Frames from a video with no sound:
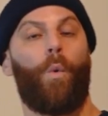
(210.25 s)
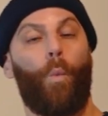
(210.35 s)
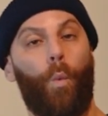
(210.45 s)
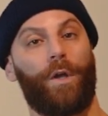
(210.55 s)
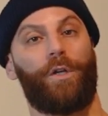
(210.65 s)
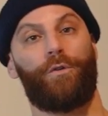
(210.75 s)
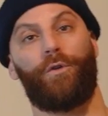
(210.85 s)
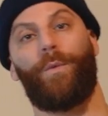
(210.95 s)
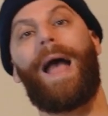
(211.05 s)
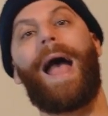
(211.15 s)
what you
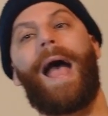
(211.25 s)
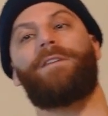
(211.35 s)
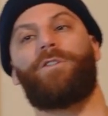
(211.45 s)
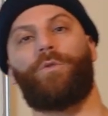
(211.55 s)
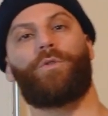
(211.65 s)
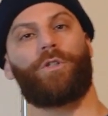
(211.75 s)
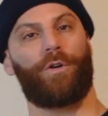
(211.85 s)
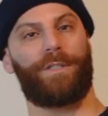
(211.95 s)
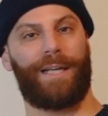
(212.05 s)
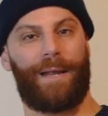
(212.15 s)
do as you
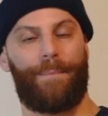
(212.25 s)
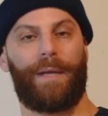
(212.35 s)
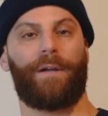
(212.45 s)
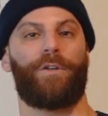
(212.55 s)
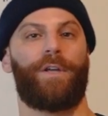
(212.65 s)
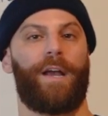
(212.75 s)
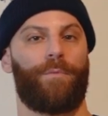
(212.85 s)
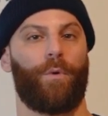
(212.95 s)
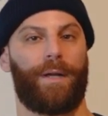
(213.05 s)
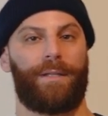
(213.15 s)
start to get bigger and you have
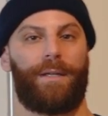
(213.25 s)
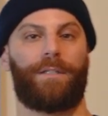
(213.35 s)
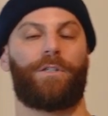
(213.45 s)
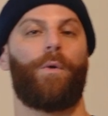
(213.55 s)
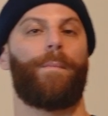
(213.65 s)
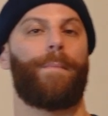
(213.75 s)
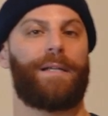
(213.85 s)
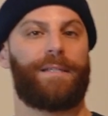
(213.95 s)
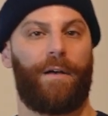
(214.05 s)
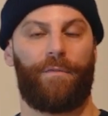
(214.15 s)
more entities. So
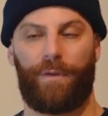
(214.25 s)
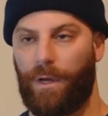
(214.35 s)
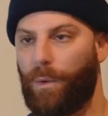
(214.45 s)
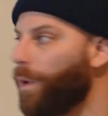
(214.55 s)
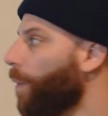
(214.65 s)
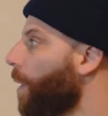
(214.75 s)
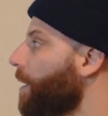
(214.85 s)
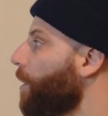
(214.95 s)
myself, what do?